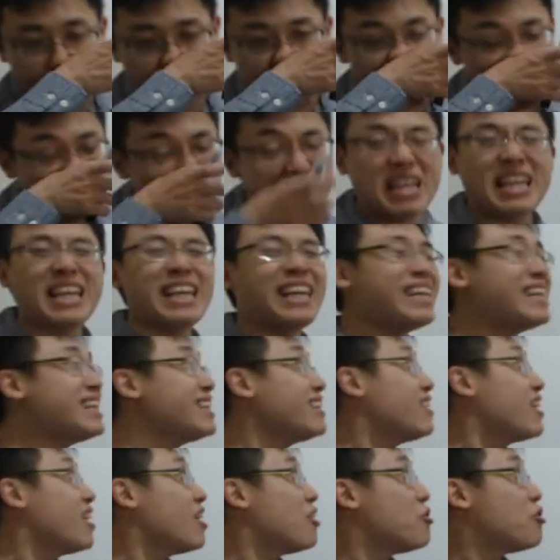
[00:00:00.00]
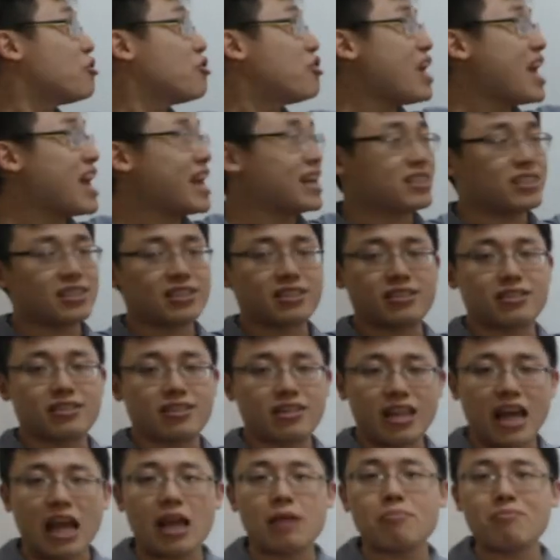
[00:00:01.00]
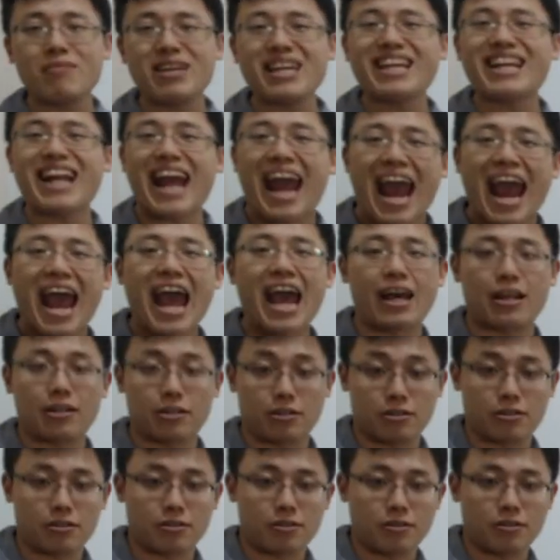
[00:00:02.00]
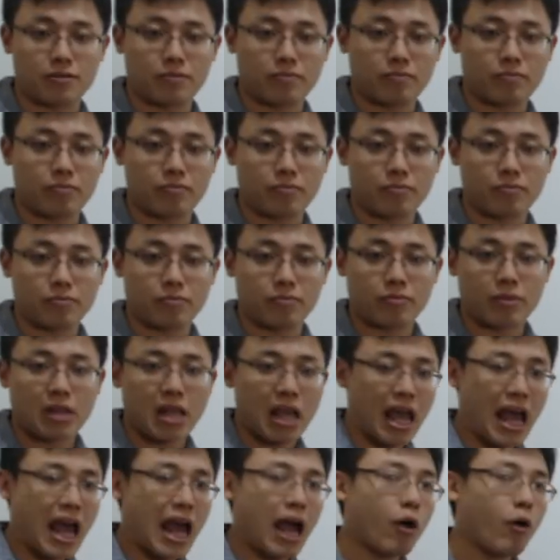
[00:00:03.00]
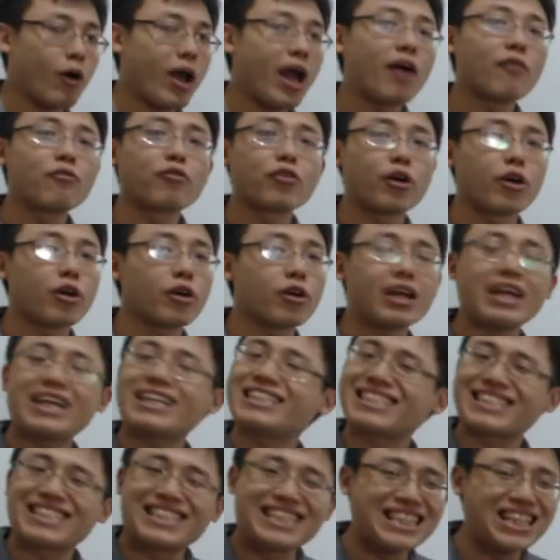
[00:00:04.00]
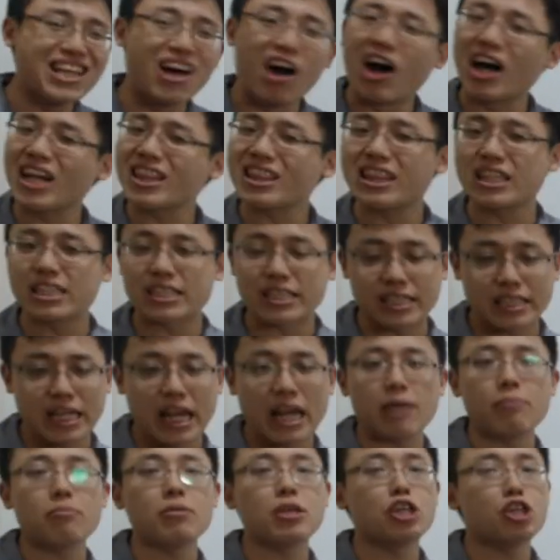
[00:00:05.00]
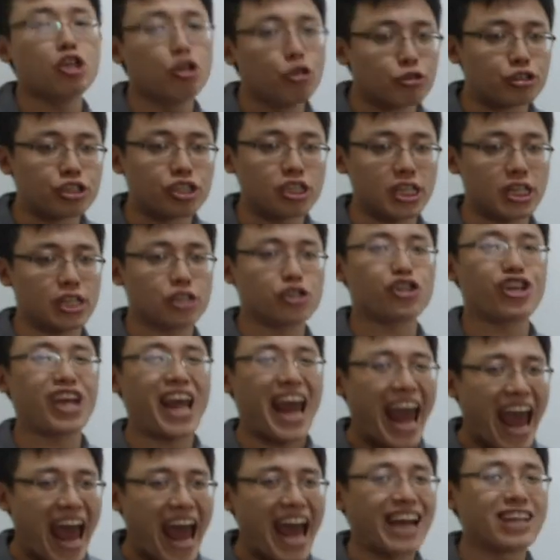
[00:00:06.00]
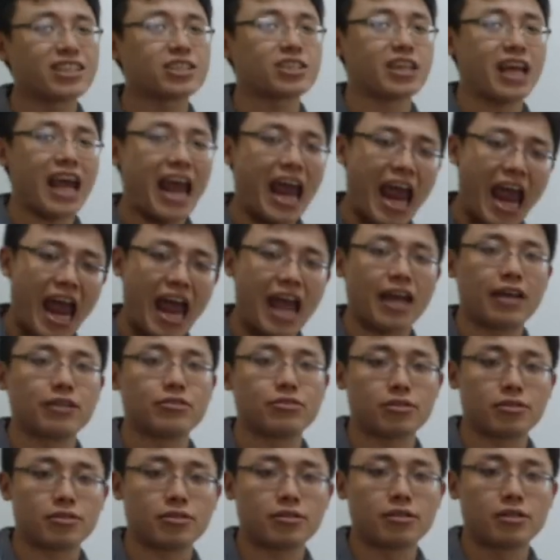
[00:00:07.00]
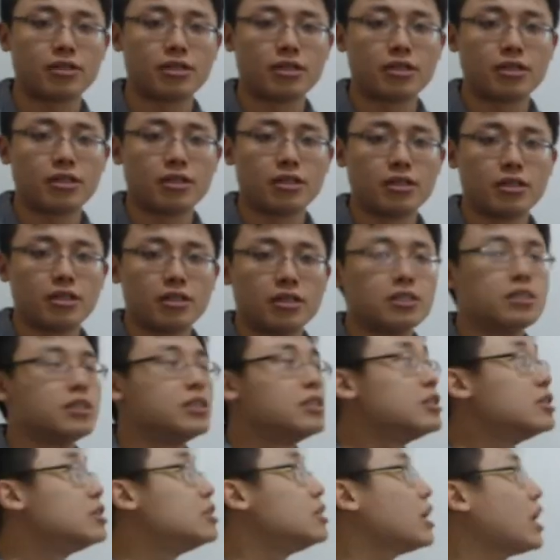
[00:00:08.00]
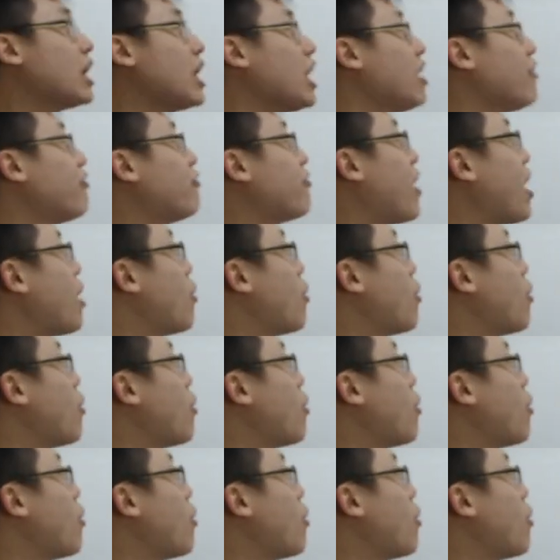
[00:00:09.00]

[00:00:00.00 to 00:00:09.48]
mean this. They mean and. However, it's not the same usage as and. If I